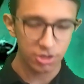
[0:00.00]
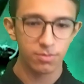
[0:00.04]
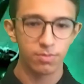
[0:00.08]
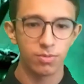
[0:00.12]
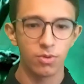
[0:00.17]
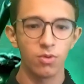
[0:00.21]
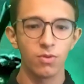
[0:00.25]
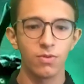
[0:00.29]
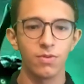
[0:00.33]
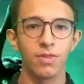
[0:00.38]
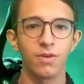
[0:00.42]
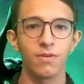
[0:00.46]

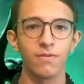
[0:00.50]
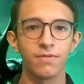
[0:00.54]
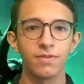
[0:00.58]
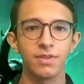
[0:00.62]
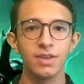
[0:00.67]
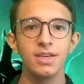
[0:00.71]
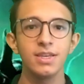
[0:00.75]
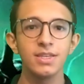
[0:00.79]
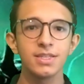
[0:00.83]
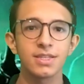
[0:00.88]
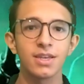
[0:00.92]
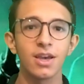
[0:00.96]
both of
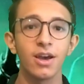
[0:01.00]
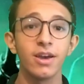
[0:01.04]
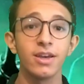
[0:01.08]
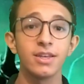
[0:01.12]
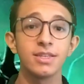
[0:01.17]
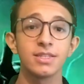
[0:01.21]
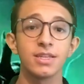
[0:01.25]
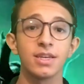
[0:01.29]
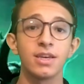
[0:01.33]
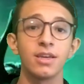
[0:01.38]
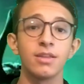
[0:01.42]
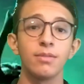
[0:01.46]
these
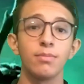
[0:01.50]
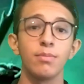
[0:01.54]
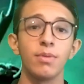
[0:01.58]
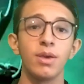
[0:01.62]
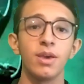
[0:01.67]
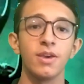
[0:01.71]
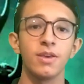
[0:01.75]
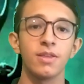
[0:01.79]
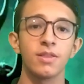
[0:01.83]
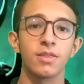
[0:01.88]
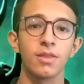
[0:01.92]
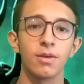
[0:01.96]
guys and
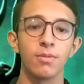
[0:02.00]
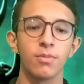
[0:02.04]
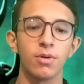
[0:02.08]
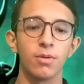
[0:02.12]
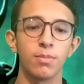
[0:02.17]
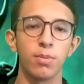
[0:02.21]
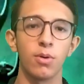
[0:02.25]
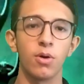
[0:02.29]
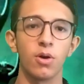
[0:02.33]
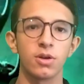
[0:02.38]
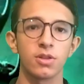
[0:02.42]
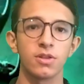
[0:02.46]
make them a
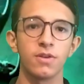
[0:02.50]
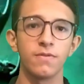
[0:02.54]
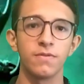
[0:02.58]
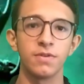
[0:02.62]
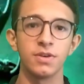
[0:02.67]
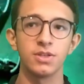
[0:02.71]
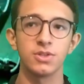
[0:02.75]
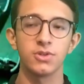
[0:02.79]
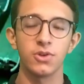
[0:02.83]
part of his